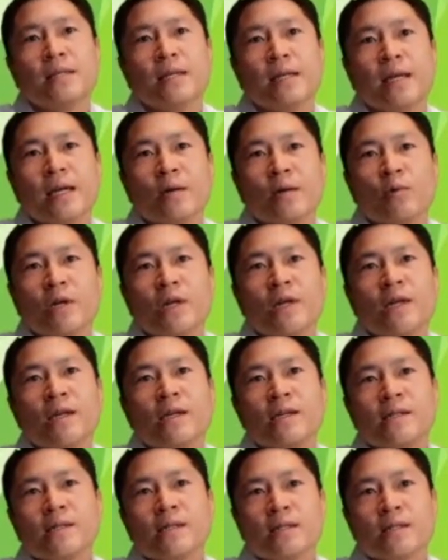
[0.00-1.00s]
And what it
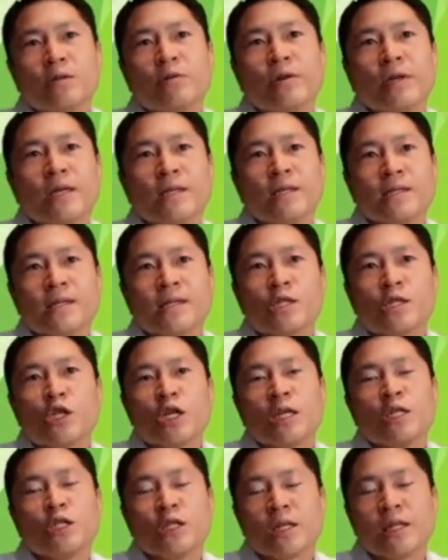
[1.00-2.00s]
is doing is it's
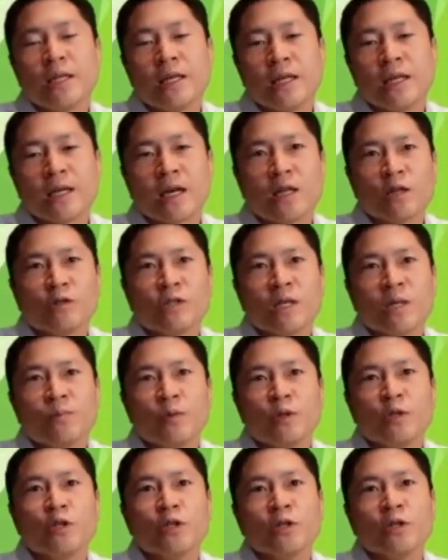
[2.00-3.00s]
changing the color
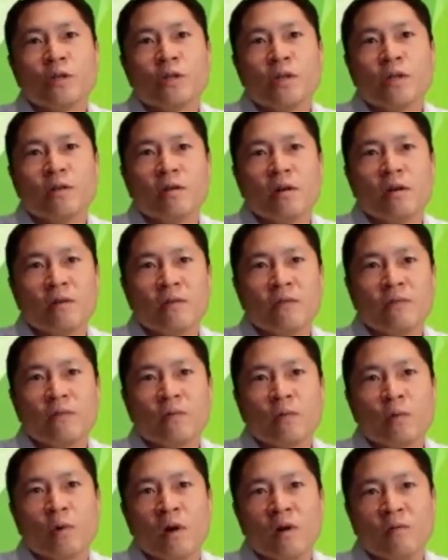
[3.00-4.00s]
temperature of
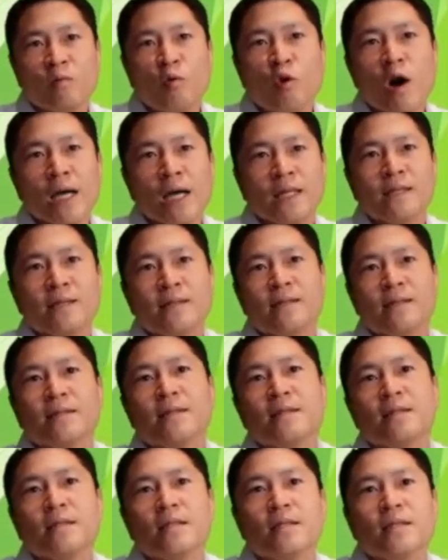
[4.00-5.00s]
white.
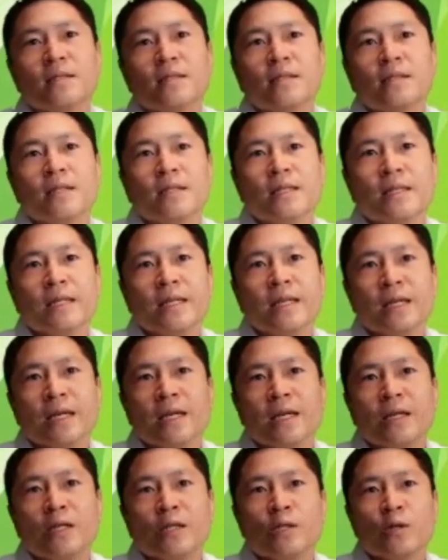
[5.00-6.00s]

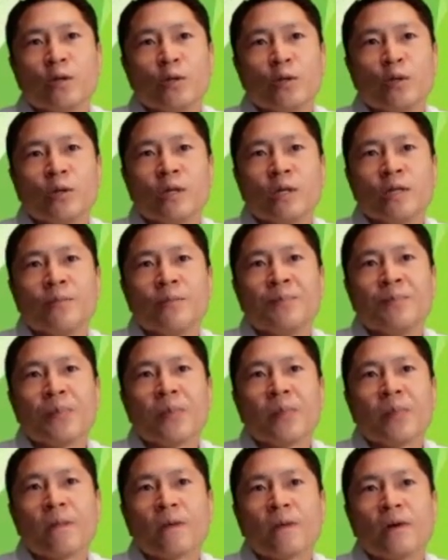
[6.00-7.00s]
And so you can
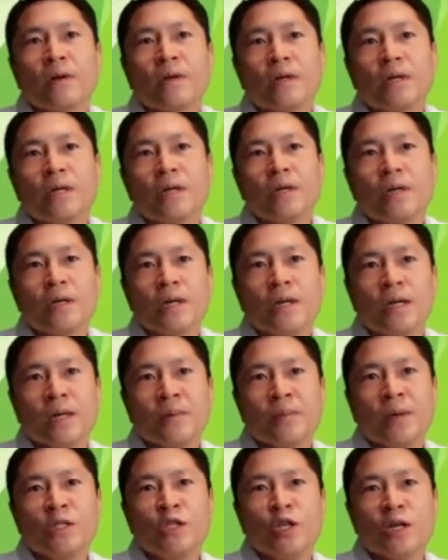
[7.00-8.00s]

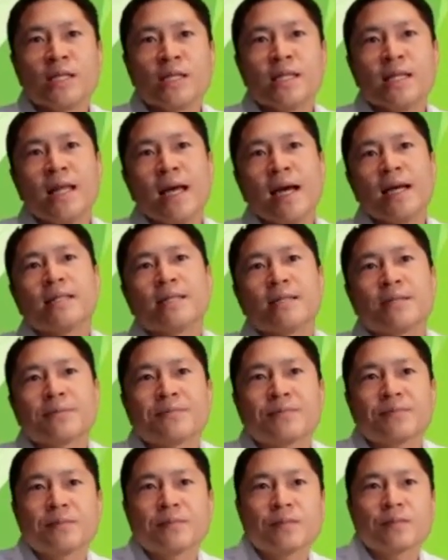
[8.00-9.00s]
adjust that.
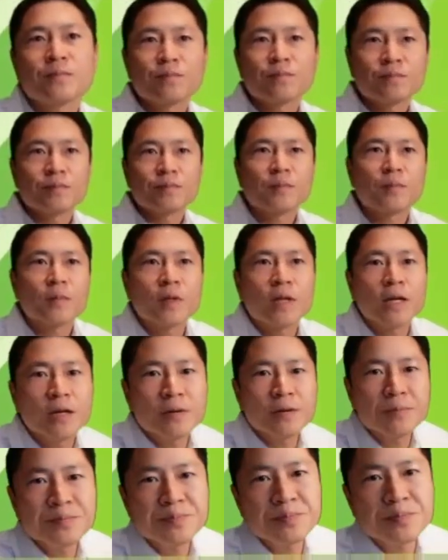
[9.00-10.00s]

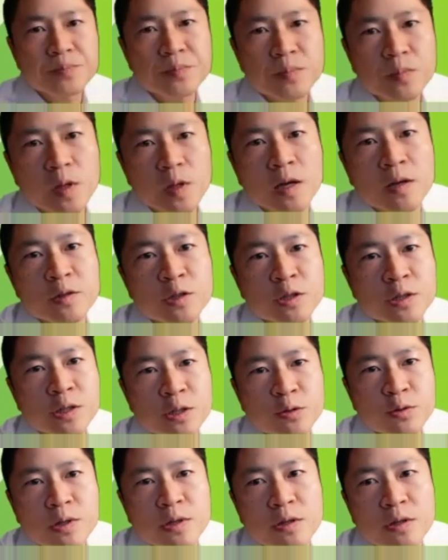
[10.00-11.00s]
Now, I'll just
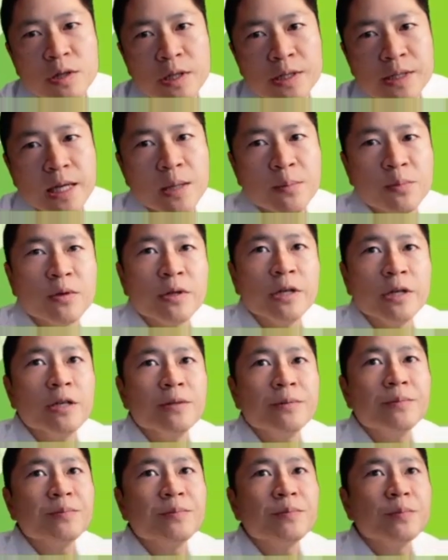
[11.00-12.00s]
do a little example
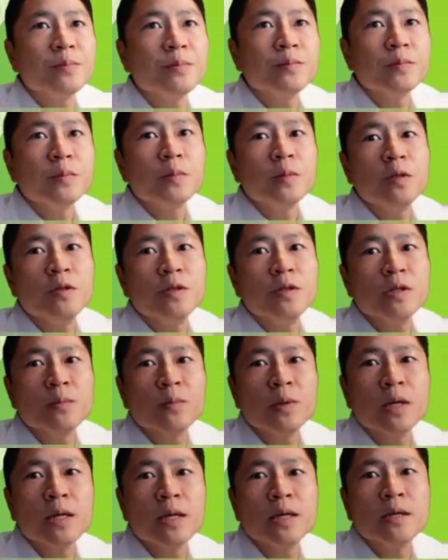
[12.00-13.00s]
here using
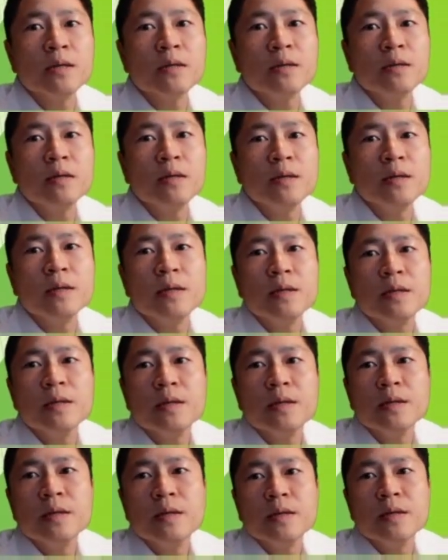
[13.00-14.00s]
my
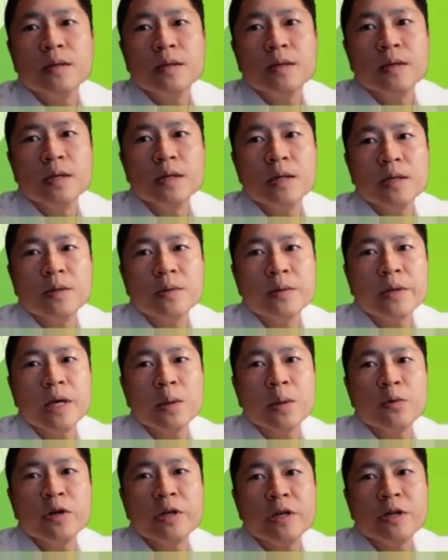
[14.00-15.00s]

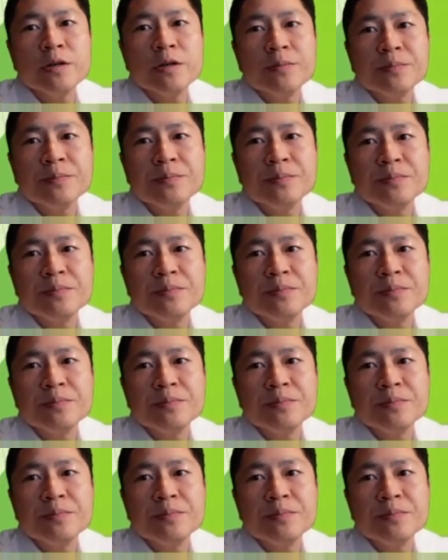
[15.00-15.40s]
camera here.